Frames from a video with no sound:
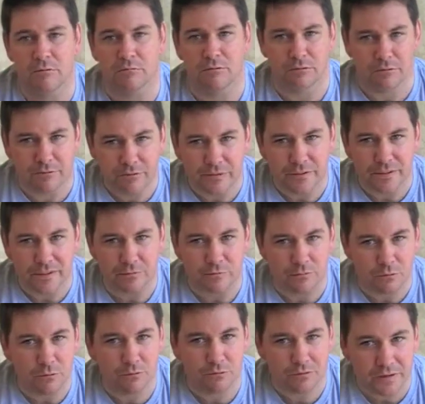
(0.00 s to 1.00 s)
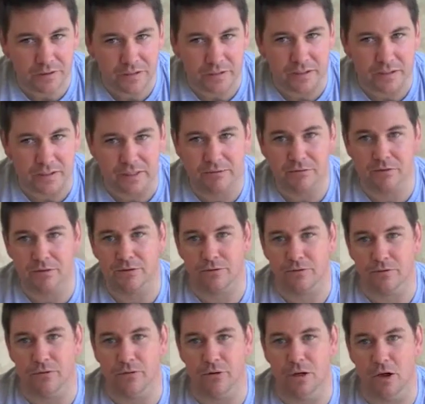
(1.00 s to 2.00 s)
feel it even
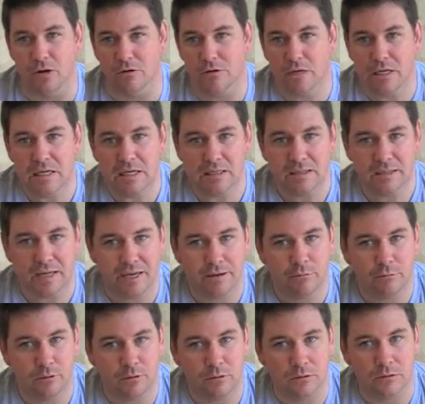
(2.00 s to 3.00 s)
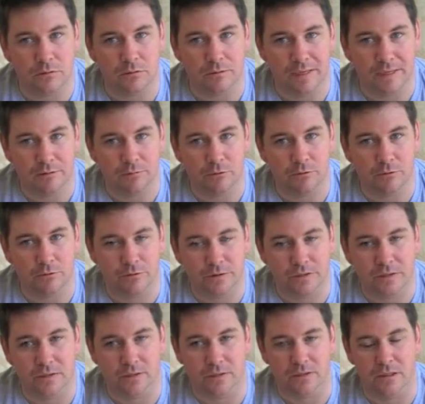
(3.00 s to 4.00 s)
if you don't. They will
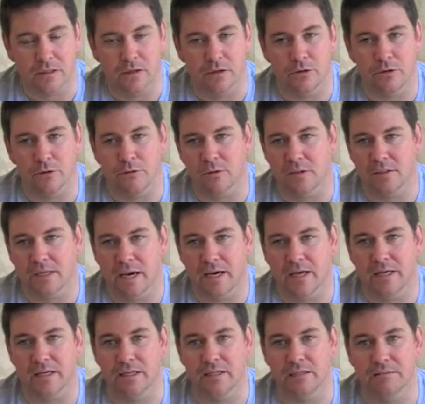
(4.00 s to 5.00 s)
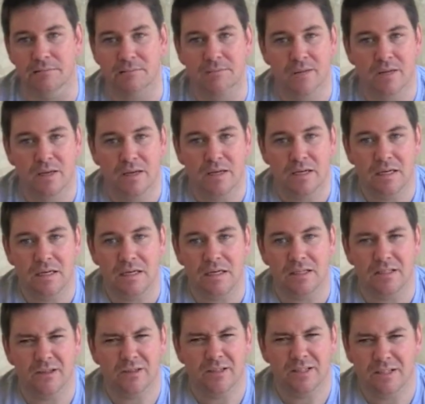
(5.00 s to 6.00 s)
feel as though you
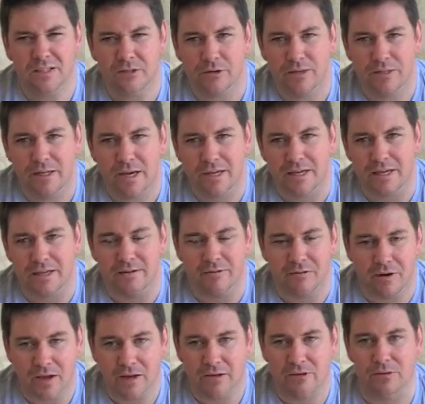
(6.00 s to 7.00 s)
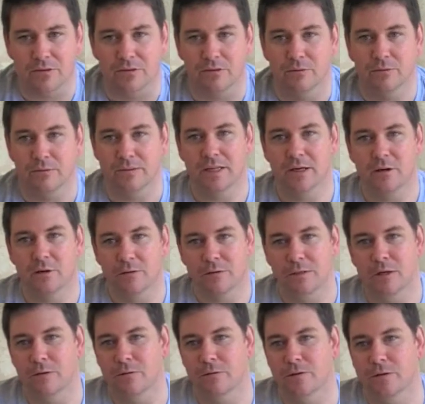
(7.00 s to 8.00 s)
are not necessarily taking advantage of them.
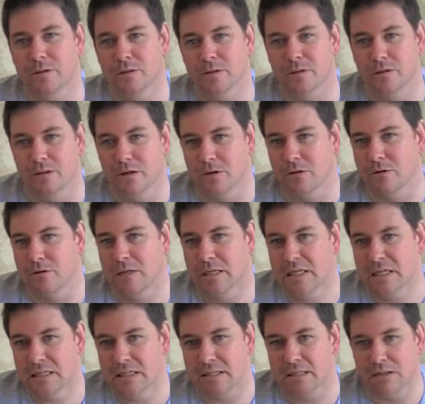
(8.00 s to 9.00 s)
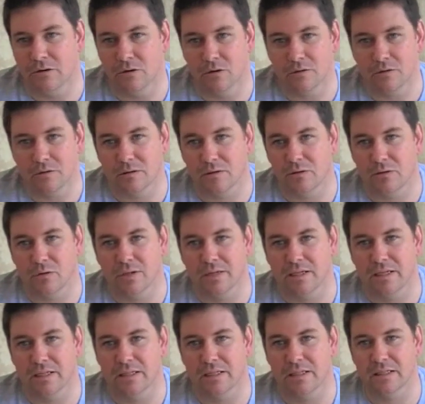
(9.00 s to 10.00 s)
They'll feel as though they're not
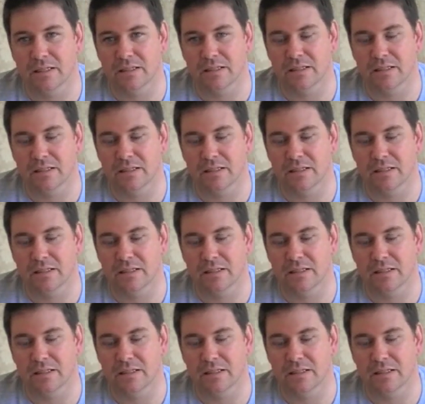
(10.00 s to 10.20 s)
getting